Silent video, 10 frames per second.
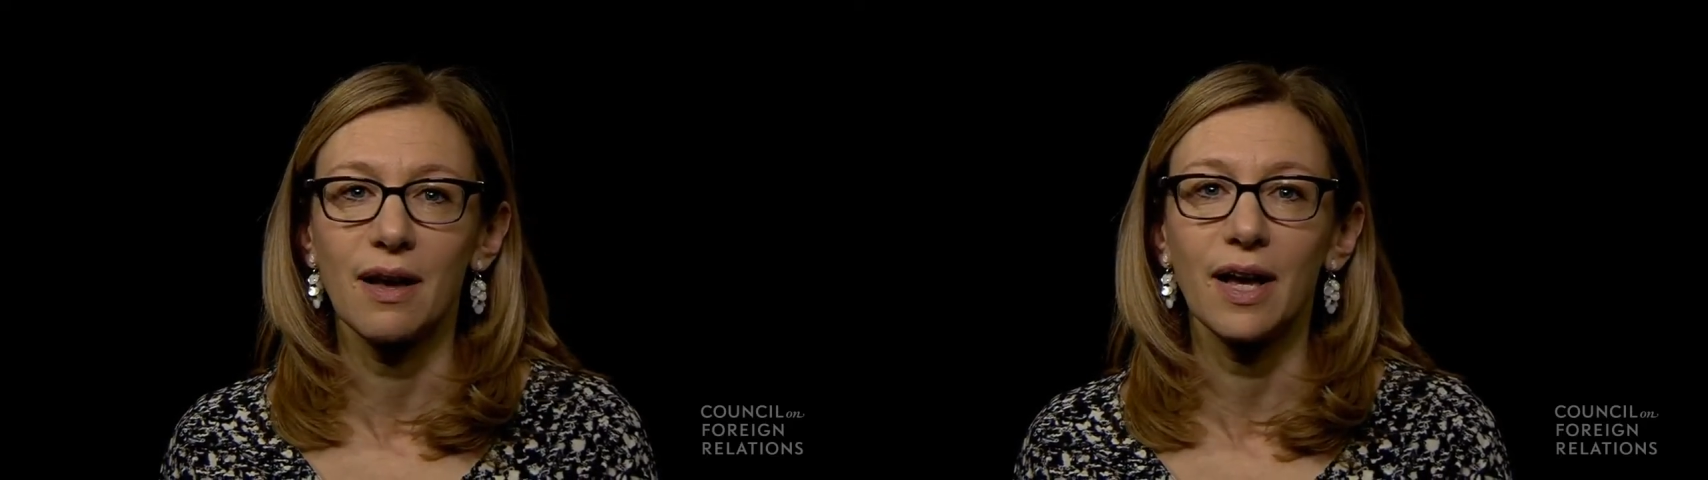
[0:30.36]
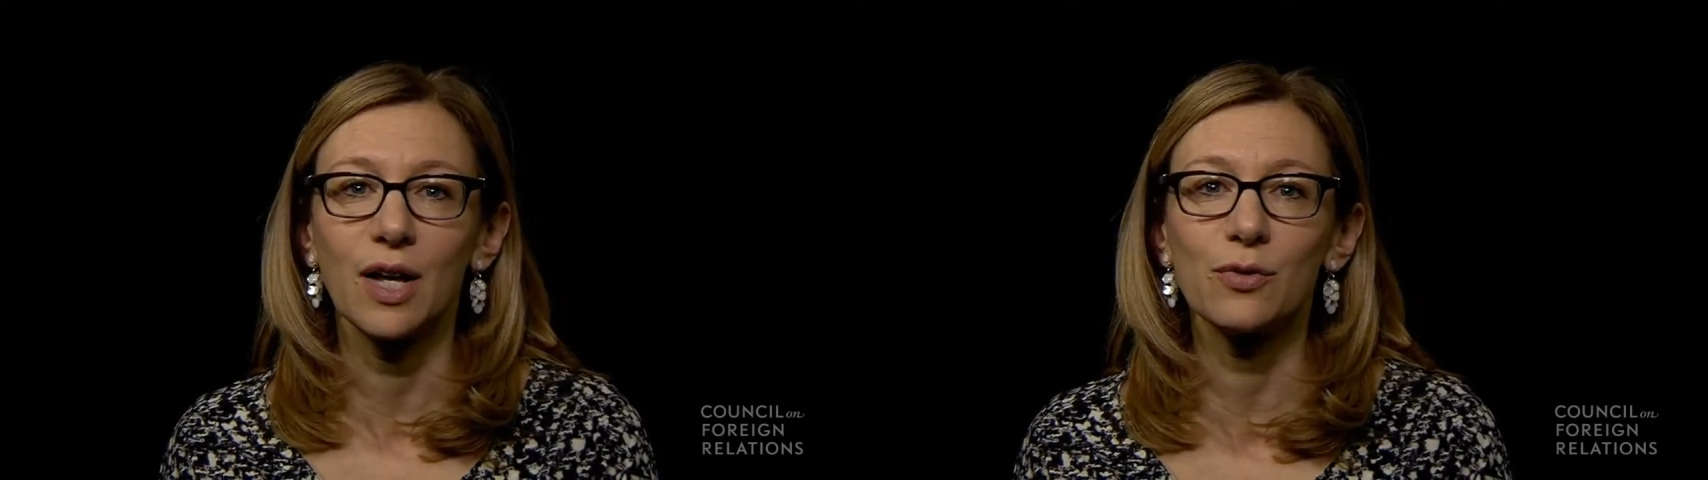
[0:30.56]

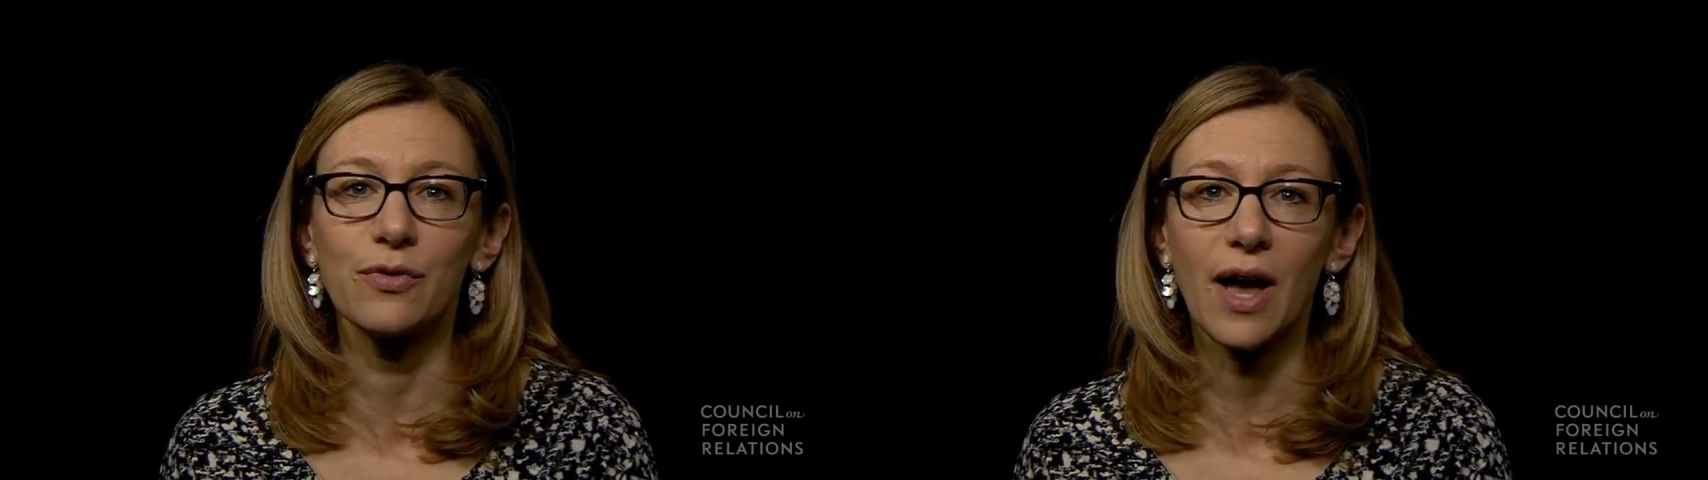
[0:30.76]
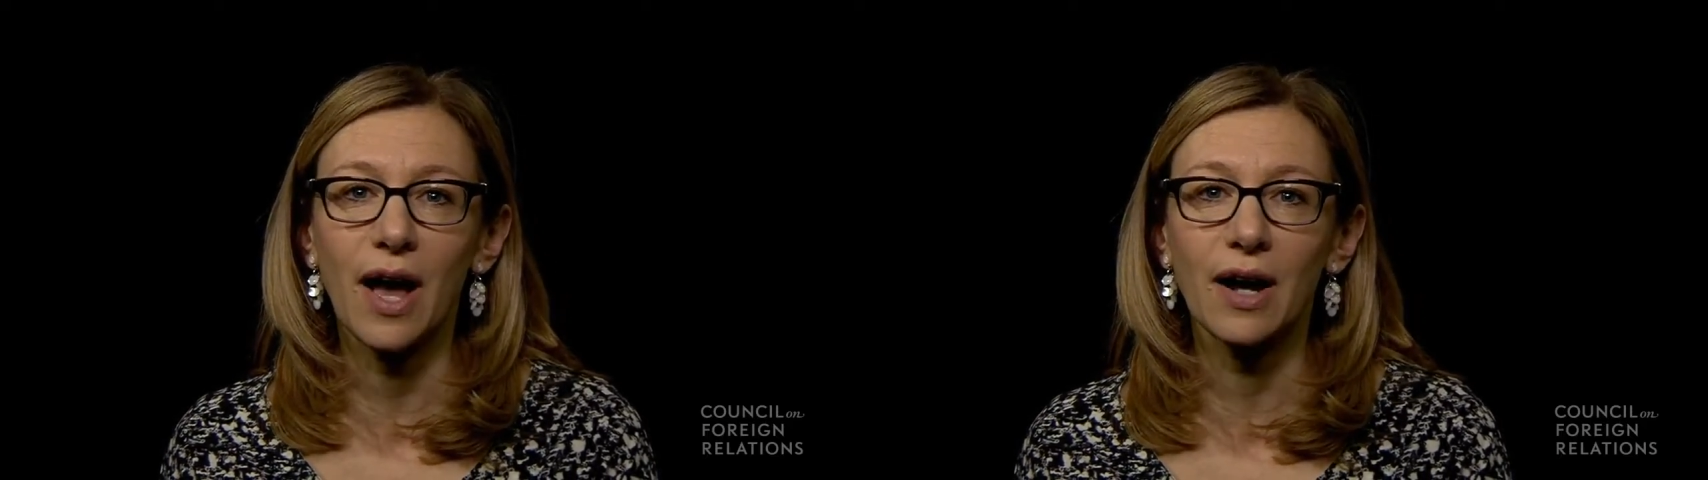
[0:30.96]
In
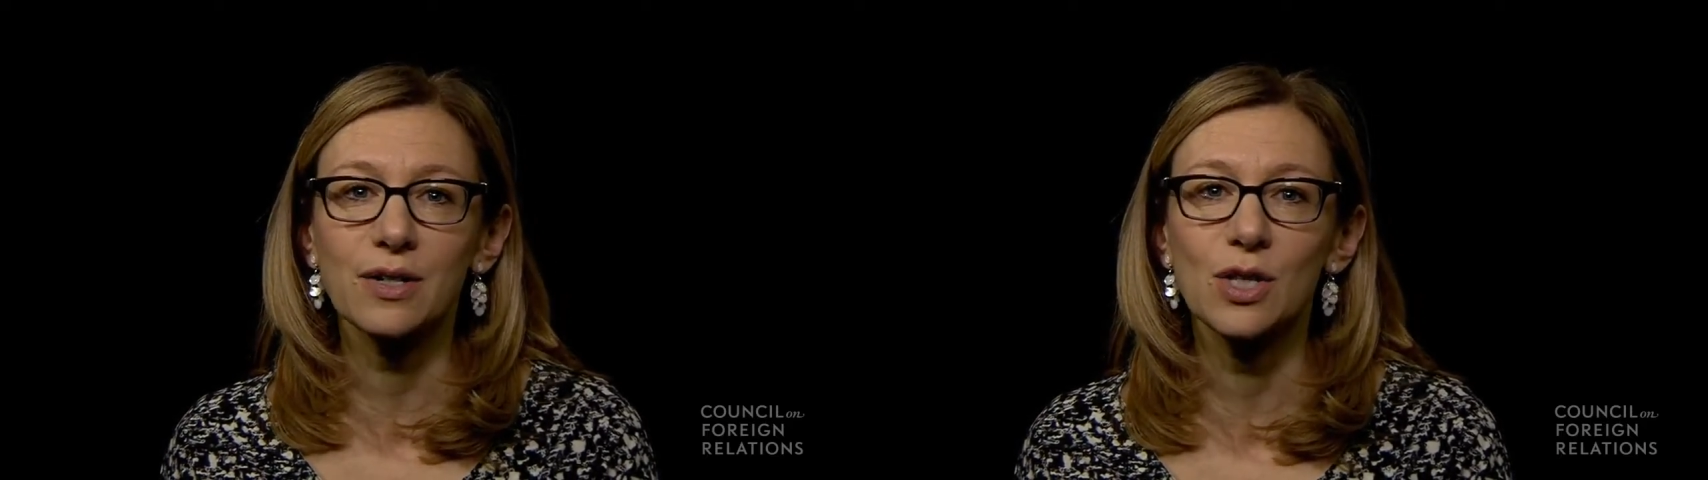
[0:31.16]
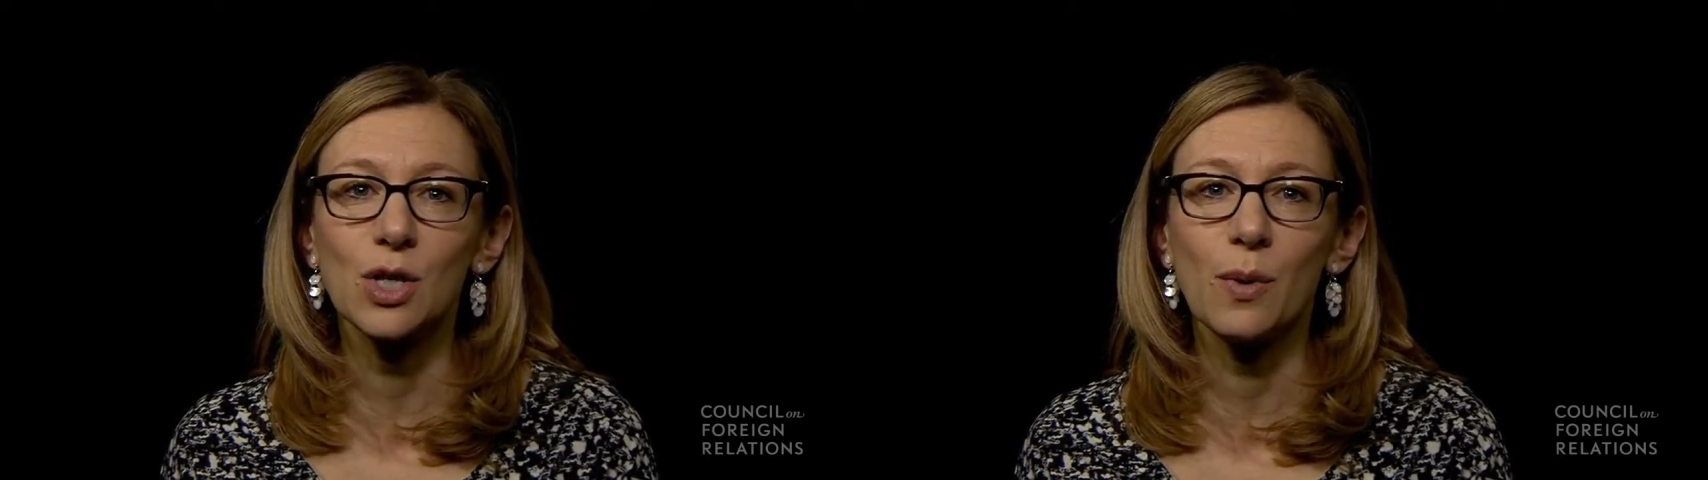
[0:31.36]
fact,
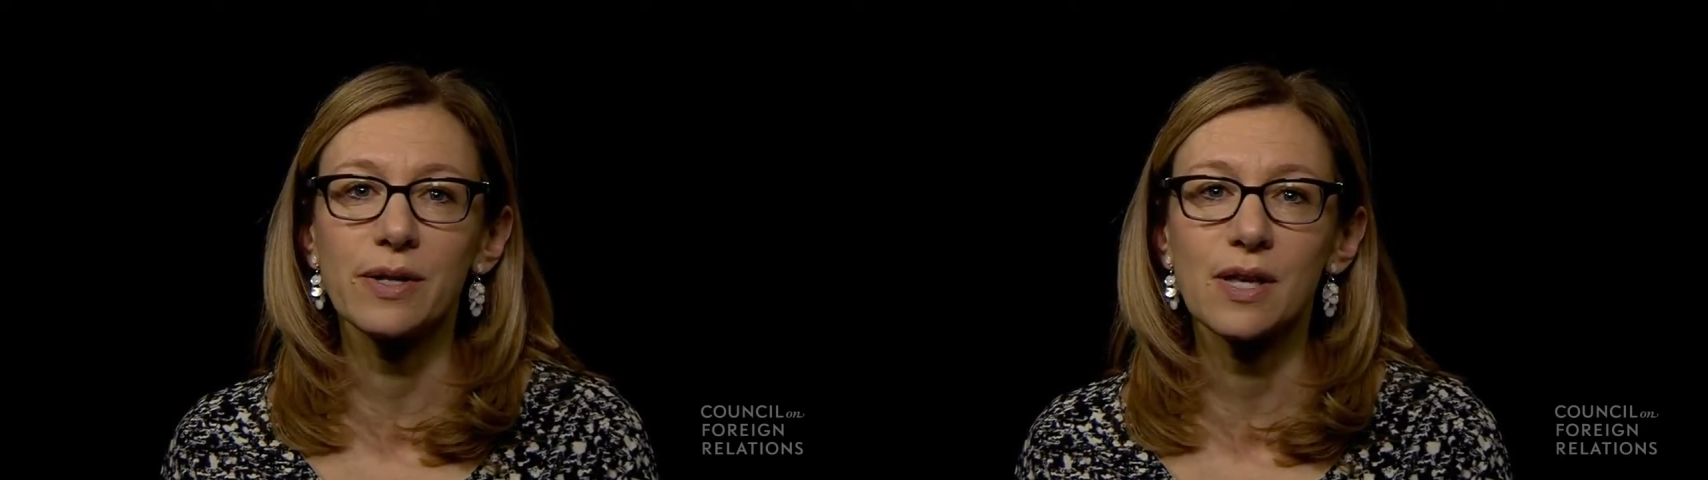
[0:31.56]
the U.S.